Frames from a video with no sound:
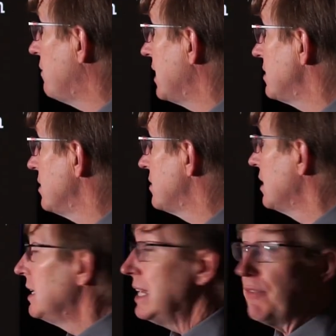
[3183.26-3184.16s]
ices.
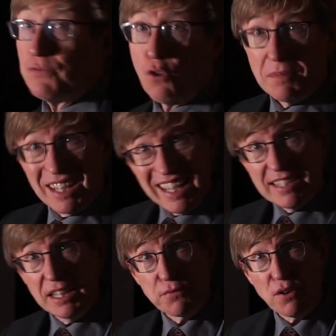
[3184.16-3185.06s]
If it's formed
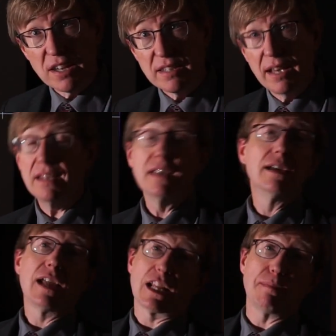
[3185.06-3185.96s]
inside the frost line,
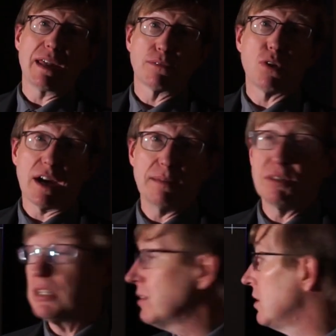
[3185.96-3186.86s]
it's made of rocky
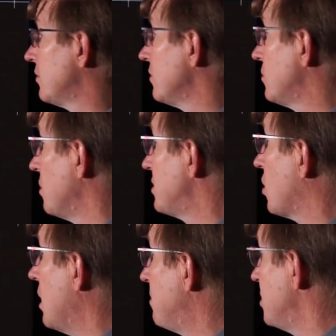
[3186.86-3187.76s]
materials. So it's the
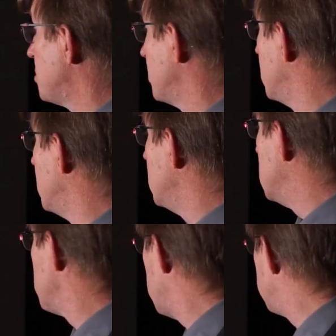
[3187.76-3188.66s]
composition.
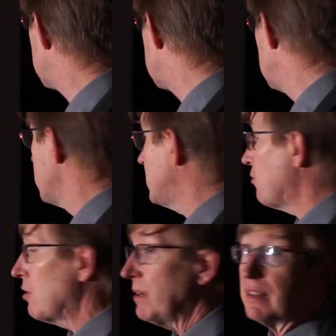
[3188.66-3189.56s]
Number of objects sharing the same
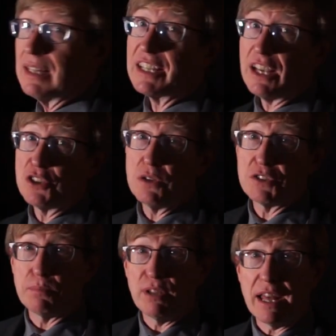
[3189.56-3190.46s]
orbit. That tells you if
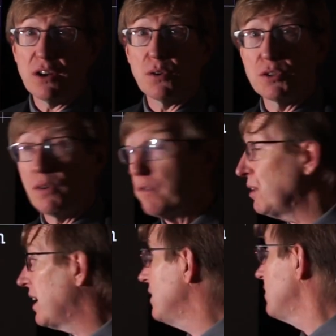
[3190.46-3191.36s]
it's a planet or a dwarf
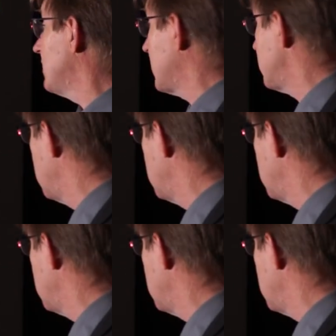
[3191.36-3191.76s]
planet. That's